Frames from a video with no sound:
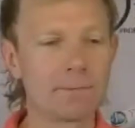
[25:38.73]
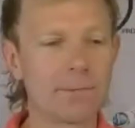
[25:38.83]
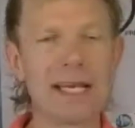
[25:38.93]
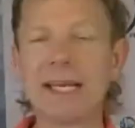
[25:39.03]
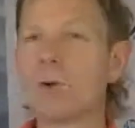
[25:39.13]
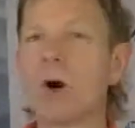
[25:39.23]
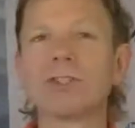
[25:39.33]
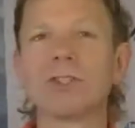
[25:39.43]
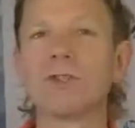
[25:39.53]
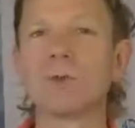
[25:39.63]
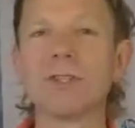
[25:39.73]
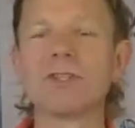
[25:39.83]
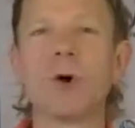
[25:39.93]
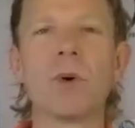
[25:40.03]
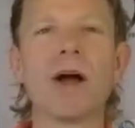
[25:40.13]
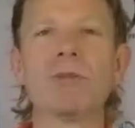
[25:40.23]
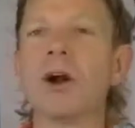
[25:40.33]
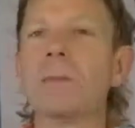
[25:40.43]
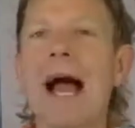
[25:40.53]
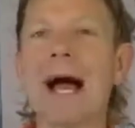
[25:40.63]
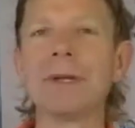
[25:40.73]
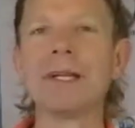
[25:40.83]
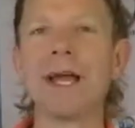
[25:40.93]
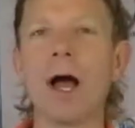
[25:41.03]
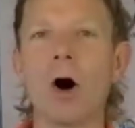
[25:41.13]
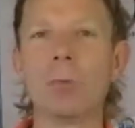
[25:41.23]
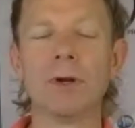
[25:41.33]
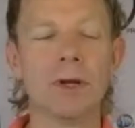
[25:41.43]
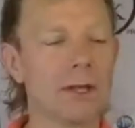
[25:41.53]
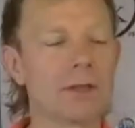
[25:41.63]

Any questions whatsoever, I'm happy to help.